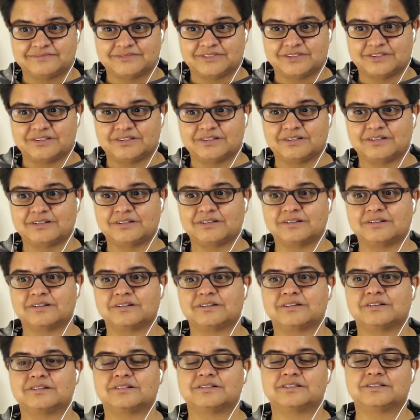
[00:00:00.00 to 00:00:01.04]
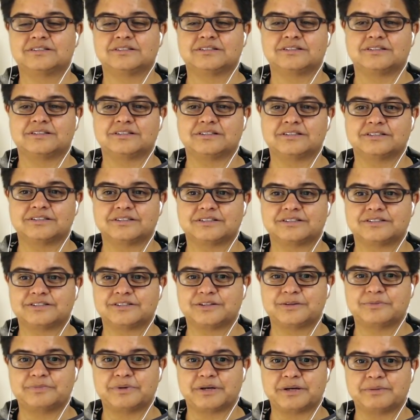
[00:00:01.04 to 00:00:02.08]
Oh, God, it's so
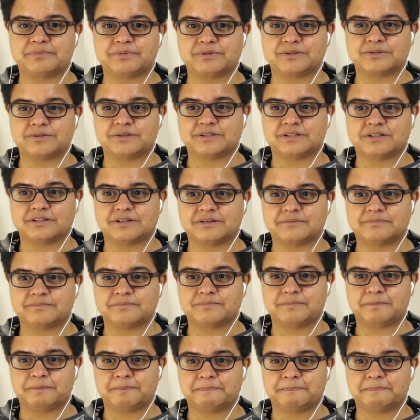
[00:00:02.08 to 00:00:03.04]
bad between them.